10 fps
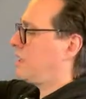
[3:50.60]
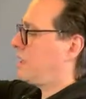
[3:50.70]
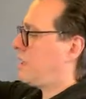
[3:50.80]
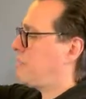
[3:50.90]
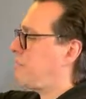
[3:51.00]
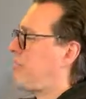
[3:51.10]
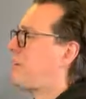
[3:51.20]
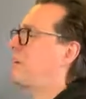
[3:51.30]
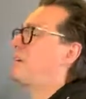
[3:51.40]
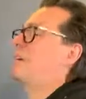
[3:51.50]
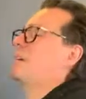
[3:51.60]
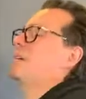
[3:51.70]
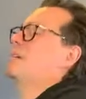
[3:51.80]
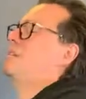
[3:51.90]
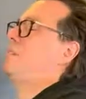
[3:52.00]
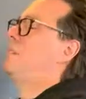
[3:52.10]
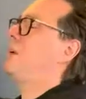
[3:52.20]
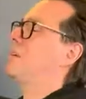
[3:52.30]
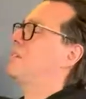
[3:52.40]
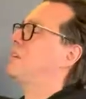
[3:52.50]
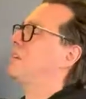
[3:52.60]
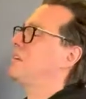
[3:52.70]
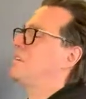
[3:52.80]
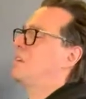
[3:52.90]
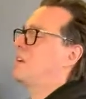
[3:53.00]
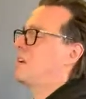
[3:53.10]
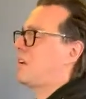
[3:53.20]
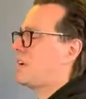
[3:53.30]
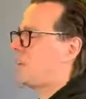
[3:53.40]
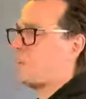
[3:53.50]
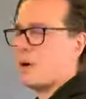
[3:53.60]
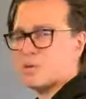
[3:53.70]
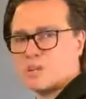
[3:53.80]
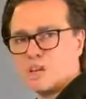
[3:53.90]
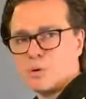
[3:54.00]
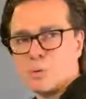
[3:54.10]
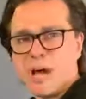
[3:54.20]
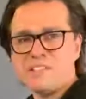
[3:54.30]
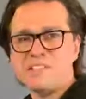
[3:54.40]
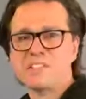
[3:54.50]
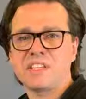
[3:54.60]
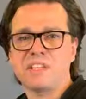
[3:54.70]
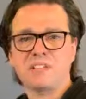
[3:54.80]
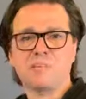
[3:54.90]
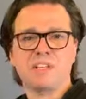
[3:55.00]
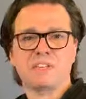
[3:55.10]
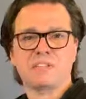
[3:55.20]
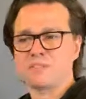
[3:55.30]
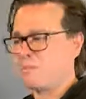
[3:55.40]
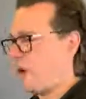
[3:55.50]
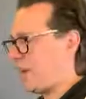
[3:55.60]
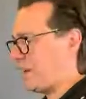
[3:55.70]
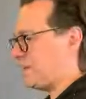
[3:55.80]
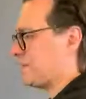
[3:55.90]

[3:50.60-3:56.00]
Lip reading: and make the partings about 1 centimeter wide.